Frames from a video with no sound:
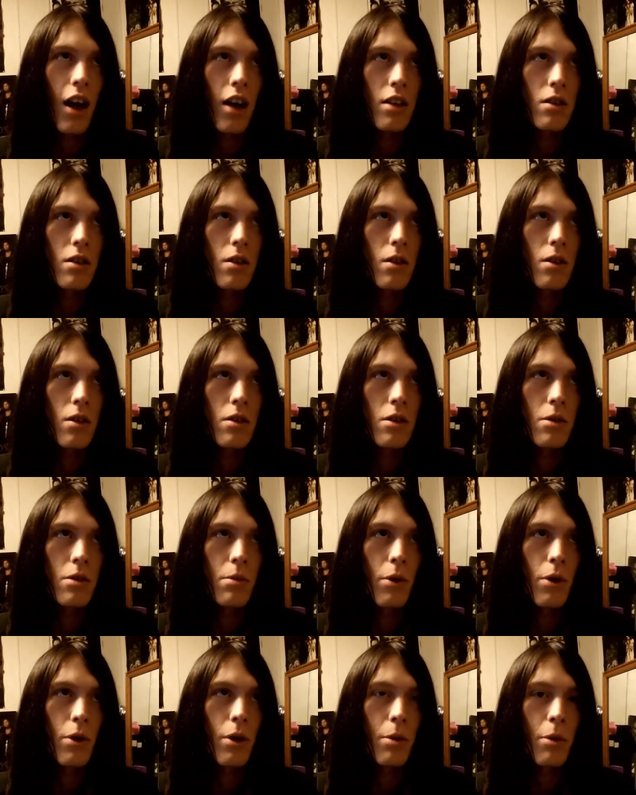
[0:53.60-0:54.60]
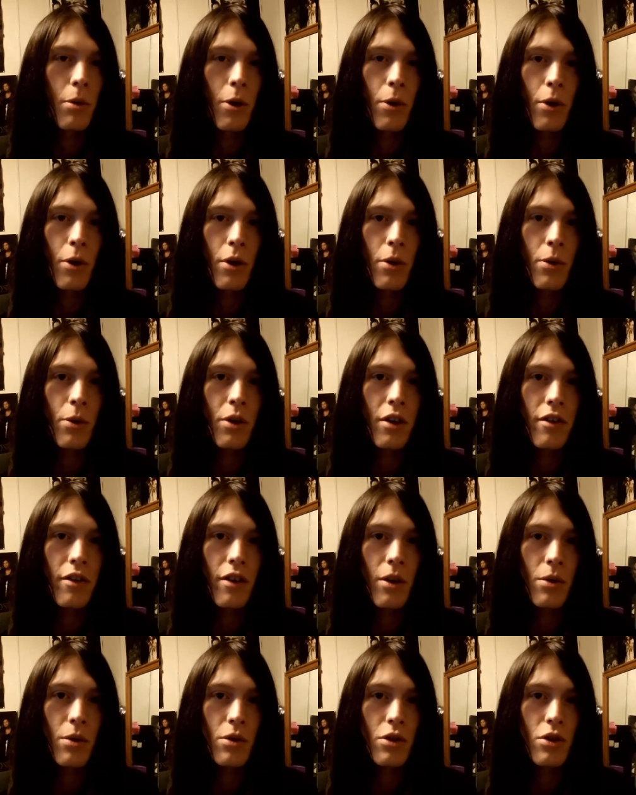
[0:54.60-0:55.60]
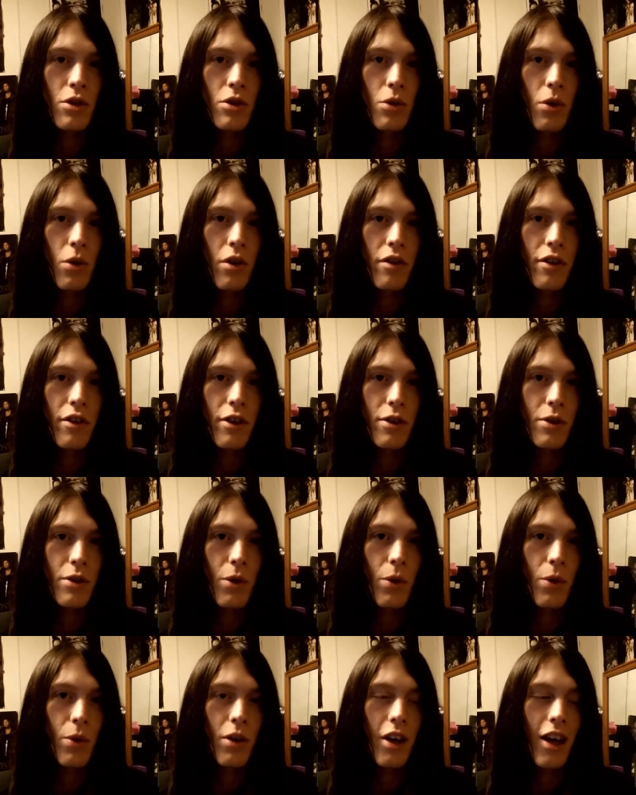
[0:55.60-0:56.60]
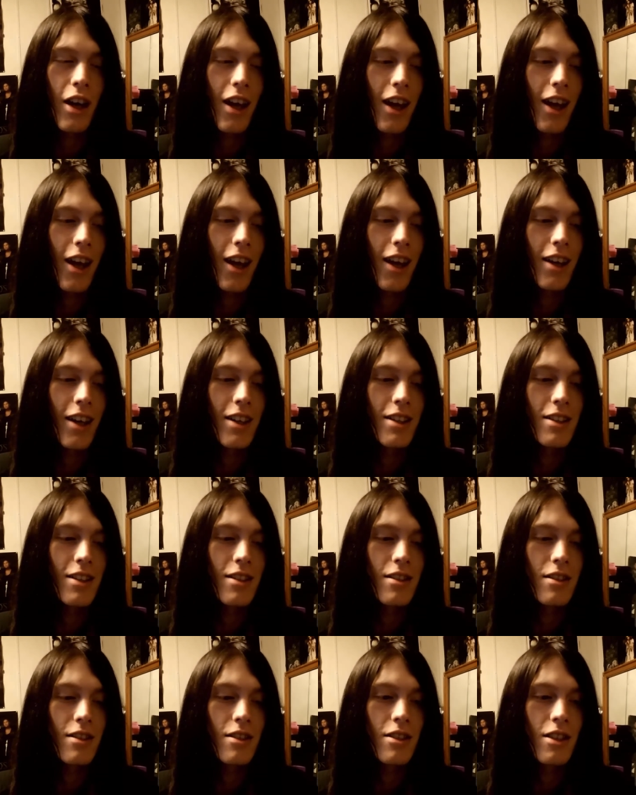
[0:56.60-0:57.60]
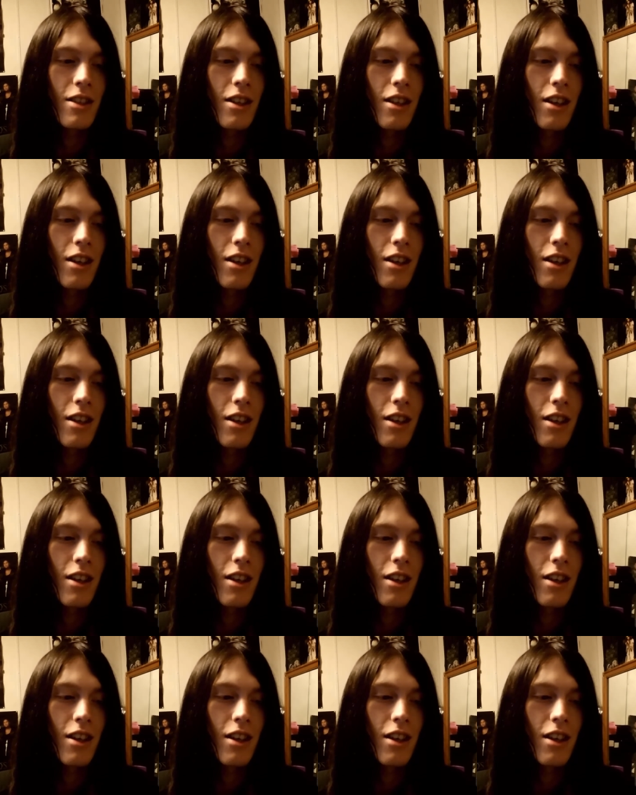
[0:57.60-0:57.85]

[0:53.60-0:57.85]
I started smoking marijuana whenever I was 12 years old, and